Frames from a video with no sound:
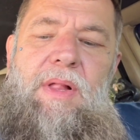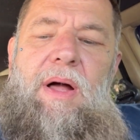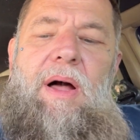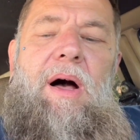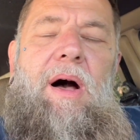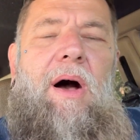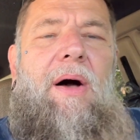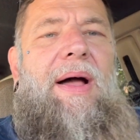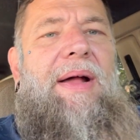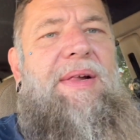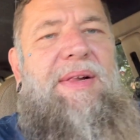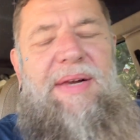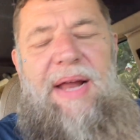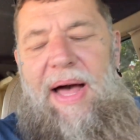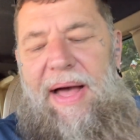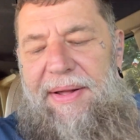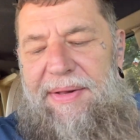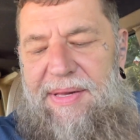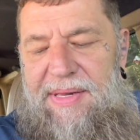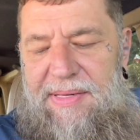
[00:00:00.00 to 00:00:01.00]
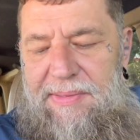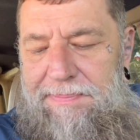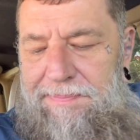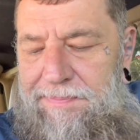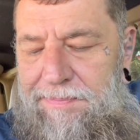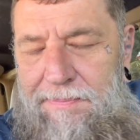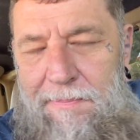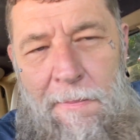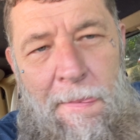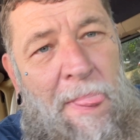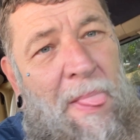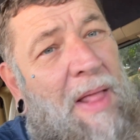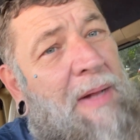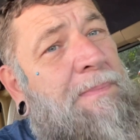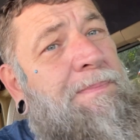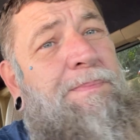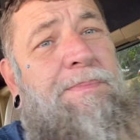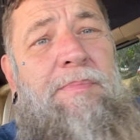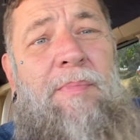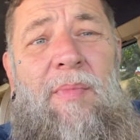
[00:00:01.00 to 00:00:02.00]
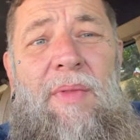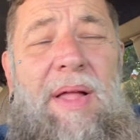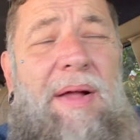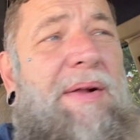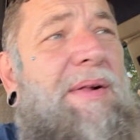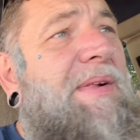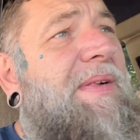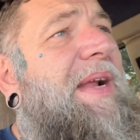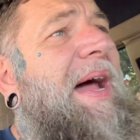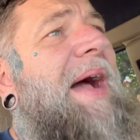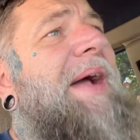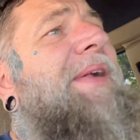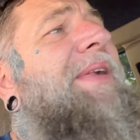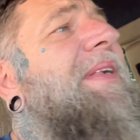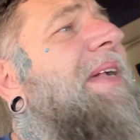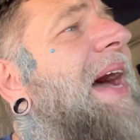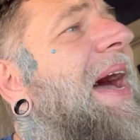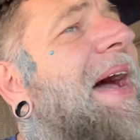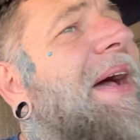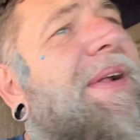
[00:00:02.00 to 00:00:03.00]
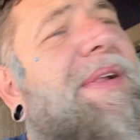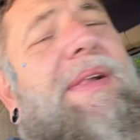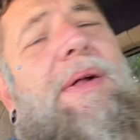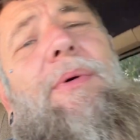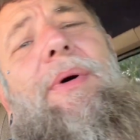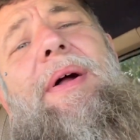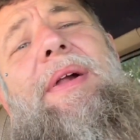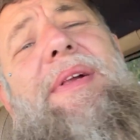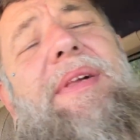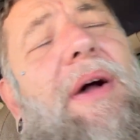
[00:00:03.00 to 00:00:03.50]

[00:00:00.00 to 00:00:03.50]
Oh, it's nice. It's nice, guys. So what's